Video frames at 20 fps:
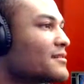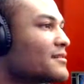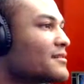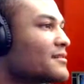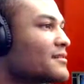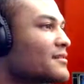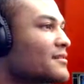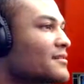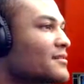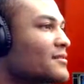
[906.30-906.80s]
Let's
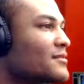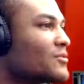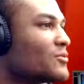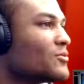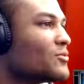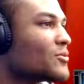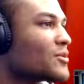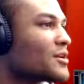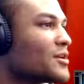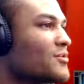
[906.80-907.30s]
see.
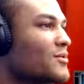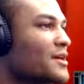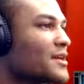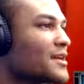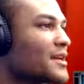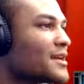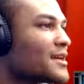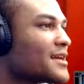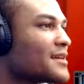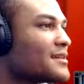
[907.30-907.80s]

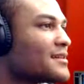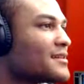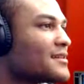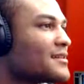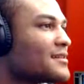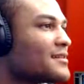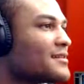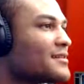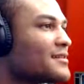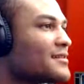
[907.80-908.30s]
Ooh,
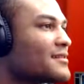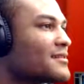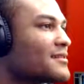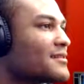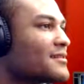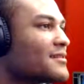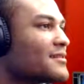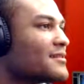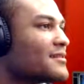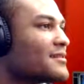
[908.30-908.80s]
can we get it?